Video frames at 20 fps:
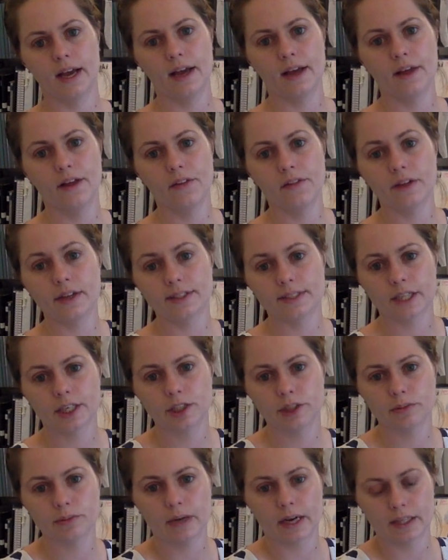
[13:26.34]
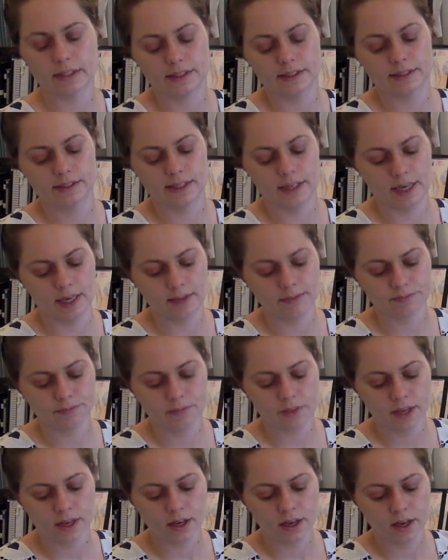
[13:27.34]
And that's how you practice that.
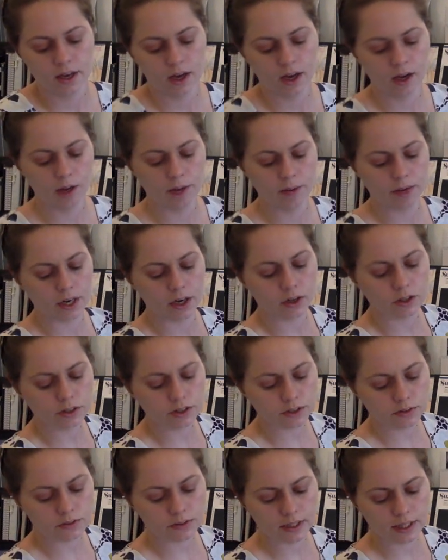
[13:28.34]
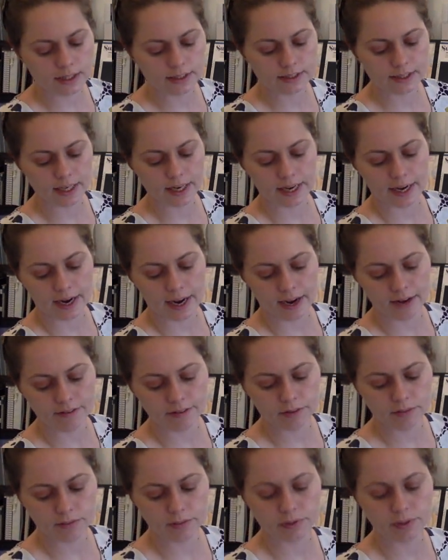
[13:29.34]
I also realized that I
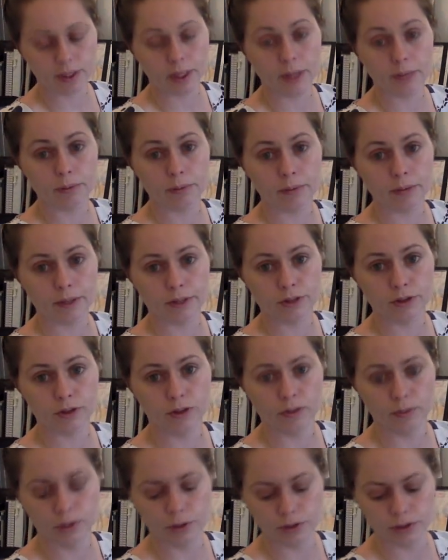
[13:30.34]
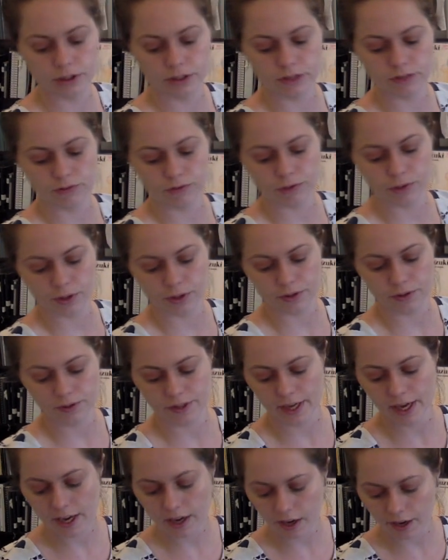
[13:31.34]
haven't played Perpetual Motion for you
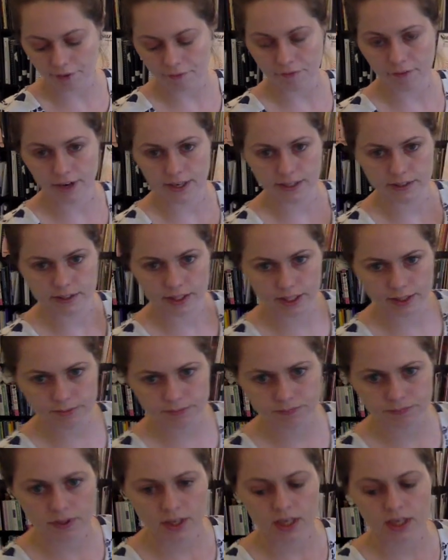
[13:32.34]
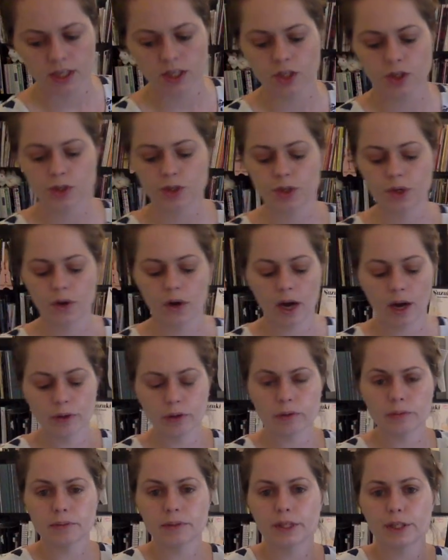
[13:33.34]
yet on violin, so I
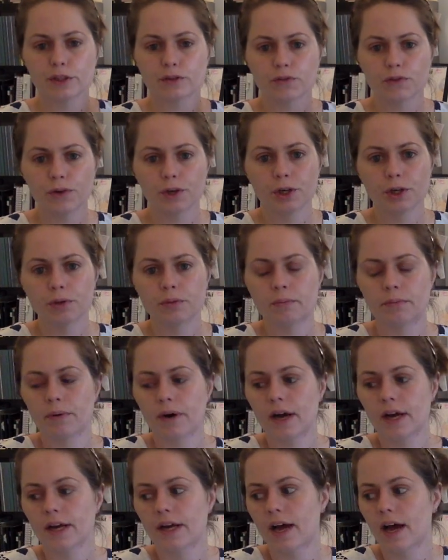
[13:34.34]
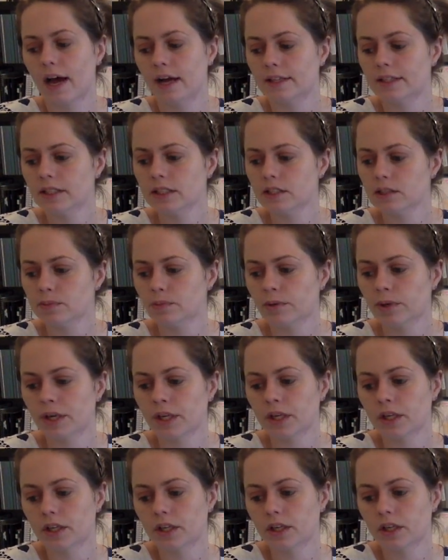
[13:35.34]
will play it for you, but at this
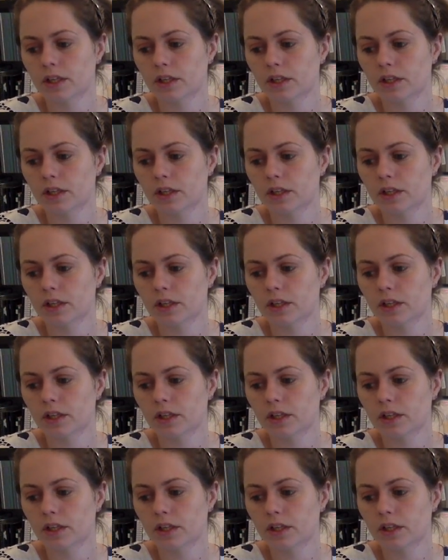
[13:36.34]
point,